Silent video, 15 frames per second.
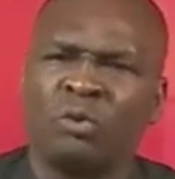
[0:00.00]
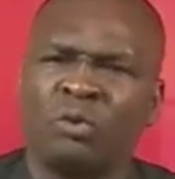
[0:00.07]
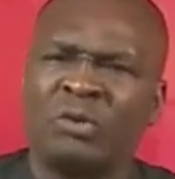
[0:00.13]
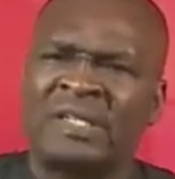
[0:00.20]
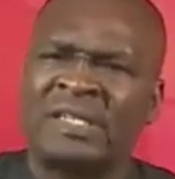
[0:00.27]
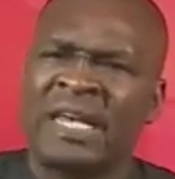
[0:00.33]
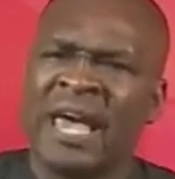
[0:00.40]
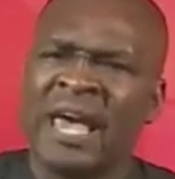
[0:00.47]
to
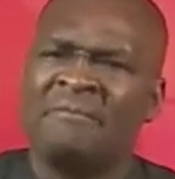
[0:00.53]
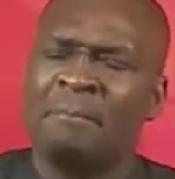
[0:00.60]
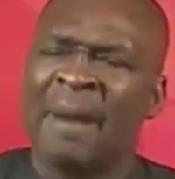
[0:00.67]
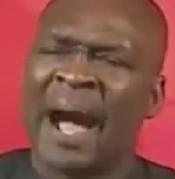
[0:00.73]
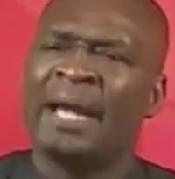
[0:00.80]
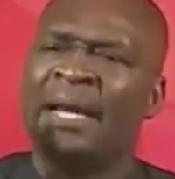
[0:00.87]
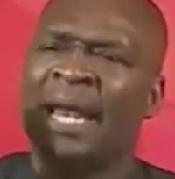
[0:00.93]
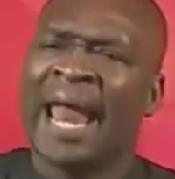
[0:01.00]
save
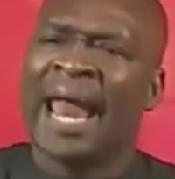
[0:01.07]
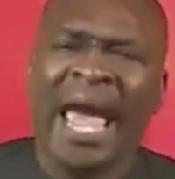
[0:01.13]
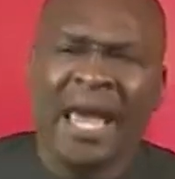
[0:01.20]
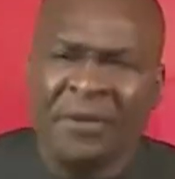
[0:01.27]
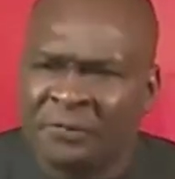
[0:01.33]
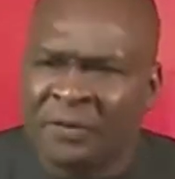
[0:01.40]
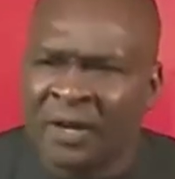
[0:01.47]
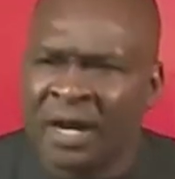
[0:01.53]
my
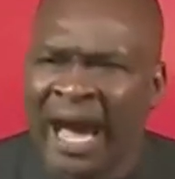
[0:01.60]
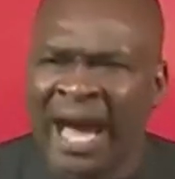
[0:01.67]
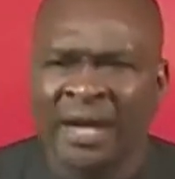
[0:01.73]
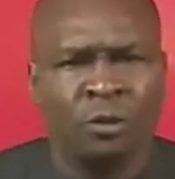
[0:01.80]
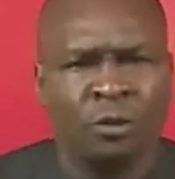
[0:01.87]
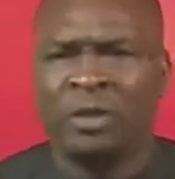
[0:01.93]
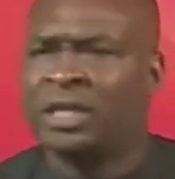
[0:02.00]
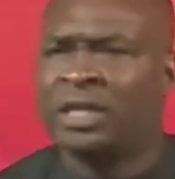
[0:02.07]
life
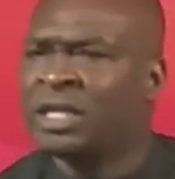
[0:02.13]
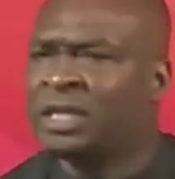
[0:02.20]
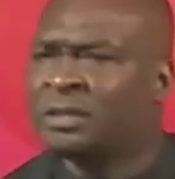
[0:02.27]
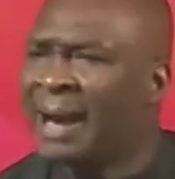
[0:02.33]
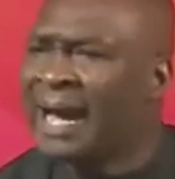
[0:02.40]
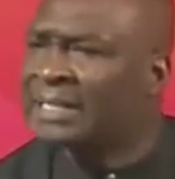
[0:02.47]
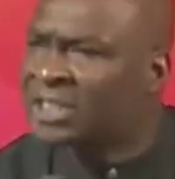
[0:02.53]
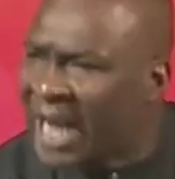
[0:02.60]
and you killed
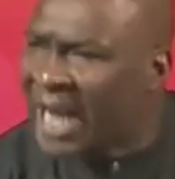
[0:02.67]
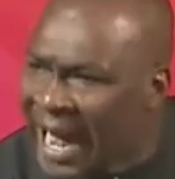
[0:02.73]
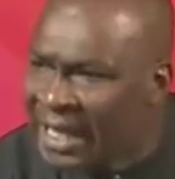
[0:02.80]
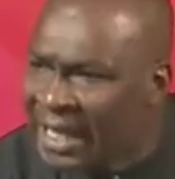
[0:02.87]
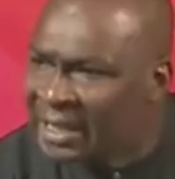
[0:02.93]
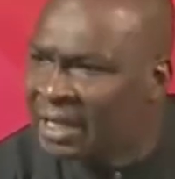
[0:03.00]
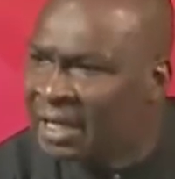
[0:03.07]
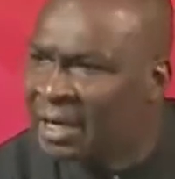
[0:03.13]
my
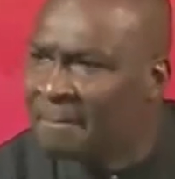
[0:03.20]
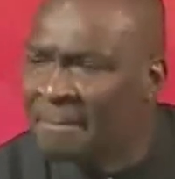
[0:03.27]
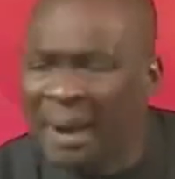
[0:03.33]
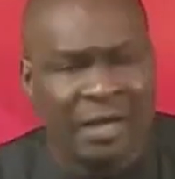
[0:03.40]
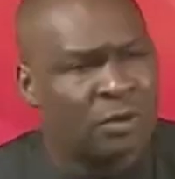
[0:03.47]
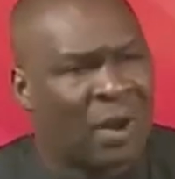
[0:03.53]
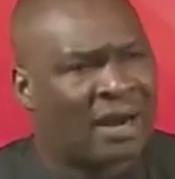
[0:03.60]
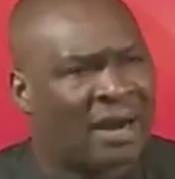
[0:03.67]
child by
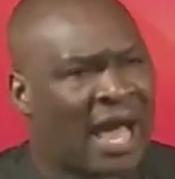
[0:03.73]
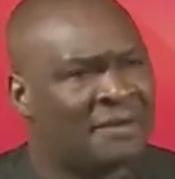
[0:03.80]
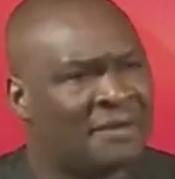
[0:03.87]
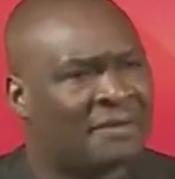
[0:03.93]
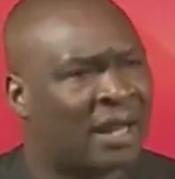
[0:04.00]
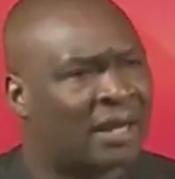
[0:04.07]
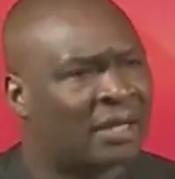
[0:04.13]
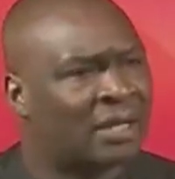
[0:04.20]
your
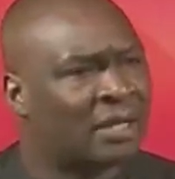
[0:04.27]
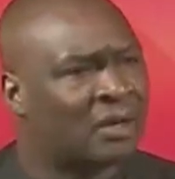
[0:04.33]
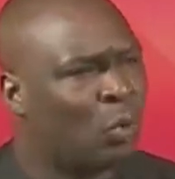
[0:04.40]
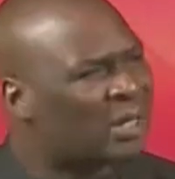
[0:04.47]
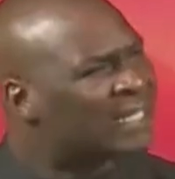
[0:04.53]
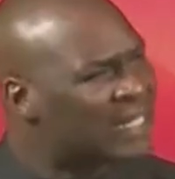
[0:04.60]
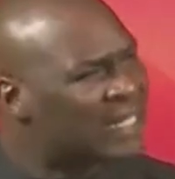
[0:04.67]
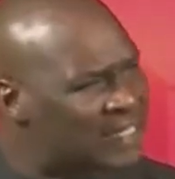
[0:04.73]
arrival.
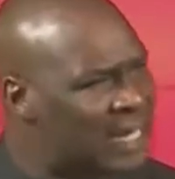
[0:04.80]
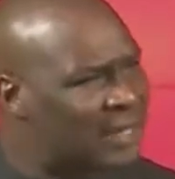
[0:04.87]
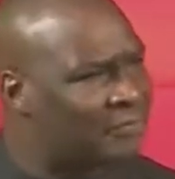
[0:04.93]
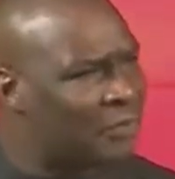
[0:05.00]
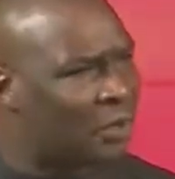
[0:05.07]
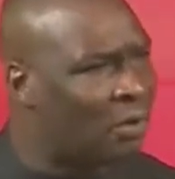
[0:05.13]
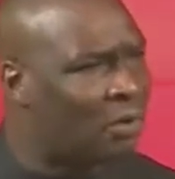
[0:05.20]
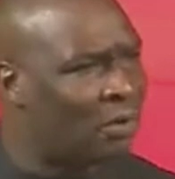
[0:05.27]
What a
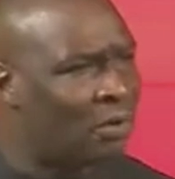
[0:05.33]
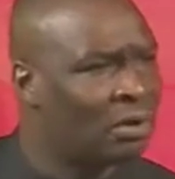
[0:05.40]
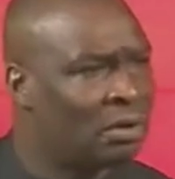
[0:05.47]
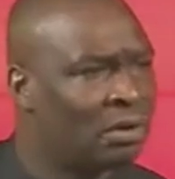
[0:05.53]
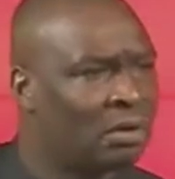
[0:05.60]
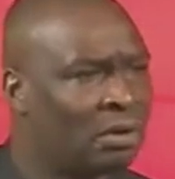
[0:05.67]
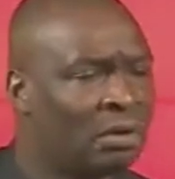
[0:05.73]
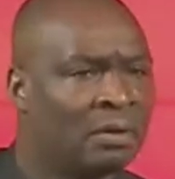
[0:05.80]
savior.
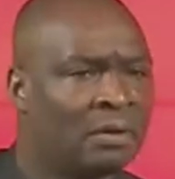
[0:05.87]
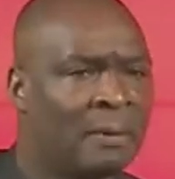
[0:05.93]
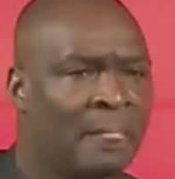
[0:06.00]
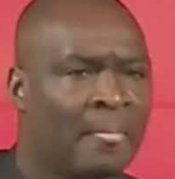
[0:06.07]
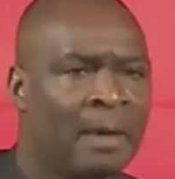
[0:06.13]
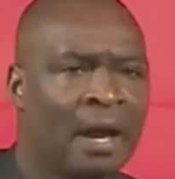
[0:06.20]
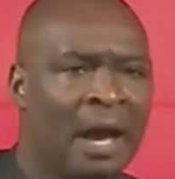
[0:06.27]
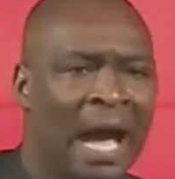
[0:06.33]

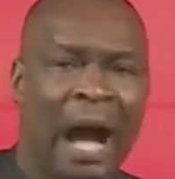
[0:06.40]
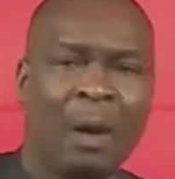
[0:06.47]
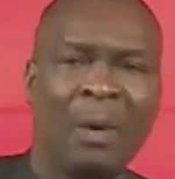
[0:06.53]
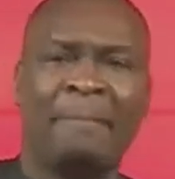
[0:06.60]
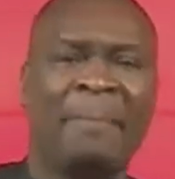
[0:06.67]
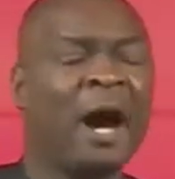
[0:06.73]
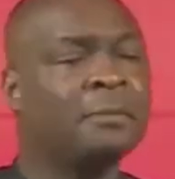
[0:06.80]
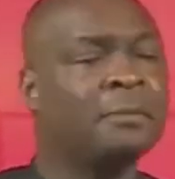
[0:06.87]
How
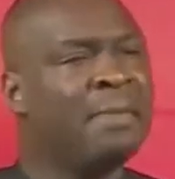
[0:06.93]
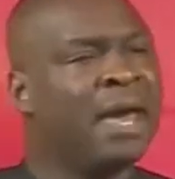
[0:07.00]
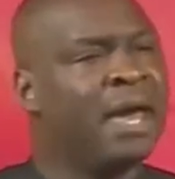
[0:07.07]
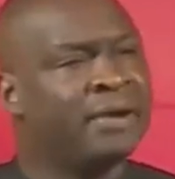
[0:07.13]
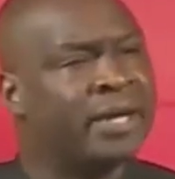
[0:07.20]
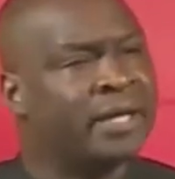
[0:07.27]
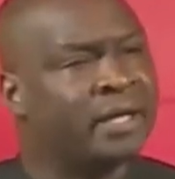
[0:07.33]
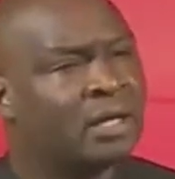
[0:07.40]
about
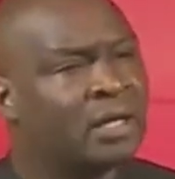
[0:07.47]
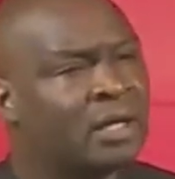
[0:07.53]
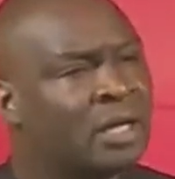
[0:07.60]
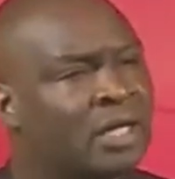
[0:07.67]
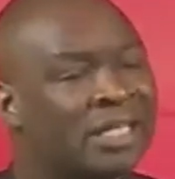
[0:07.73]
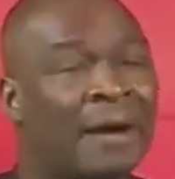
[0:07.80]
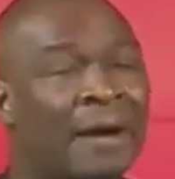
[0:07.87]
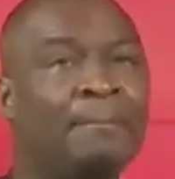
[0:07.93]
Mary?
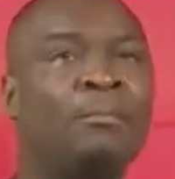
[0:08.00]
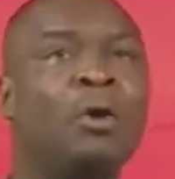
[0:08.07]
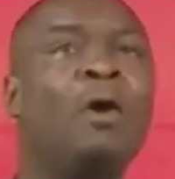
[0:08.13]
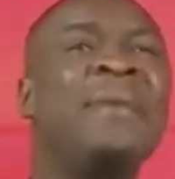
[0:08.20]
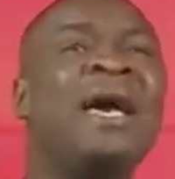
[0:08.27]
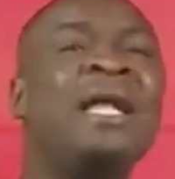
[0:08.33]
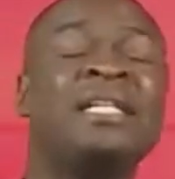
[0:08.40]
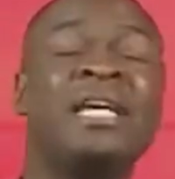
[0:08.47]
The
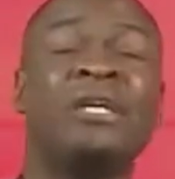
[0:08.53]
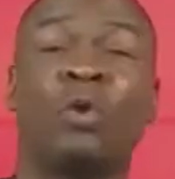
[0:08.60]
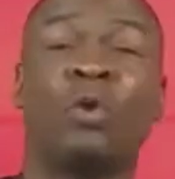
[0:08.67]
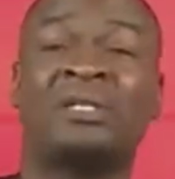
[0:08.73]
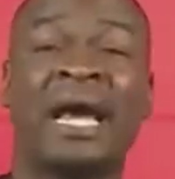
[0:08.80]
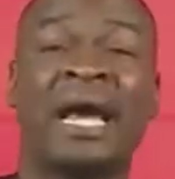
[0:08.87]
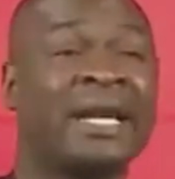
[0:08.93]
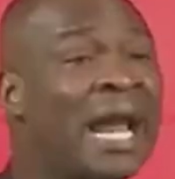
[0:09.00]
moment it
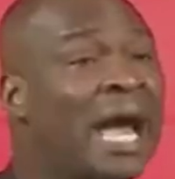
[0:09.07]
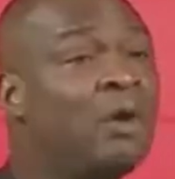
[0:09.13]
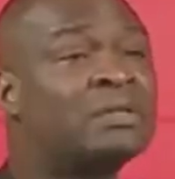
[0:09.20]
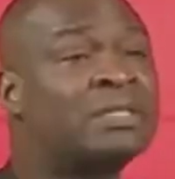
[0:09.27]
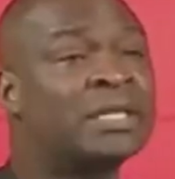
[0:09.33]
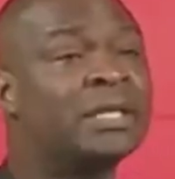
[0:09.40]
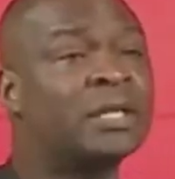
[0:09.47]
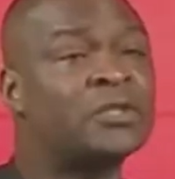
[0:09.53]
was
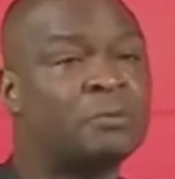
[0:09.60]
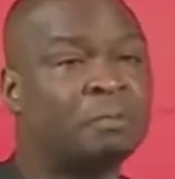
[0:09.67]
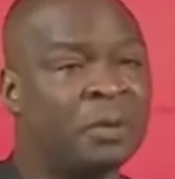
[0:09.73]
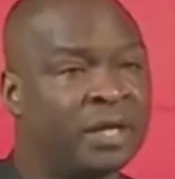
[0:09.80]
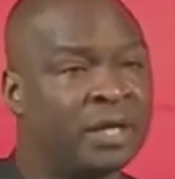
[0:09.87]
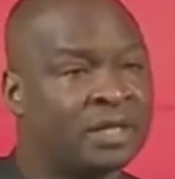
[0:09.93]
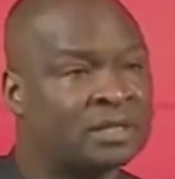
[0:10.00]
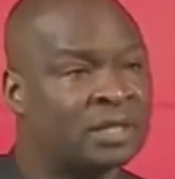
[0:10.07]
announced in the
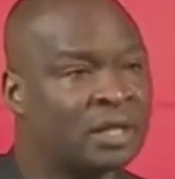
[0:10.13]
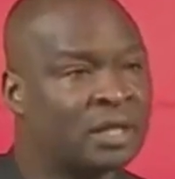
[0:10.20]
spirit,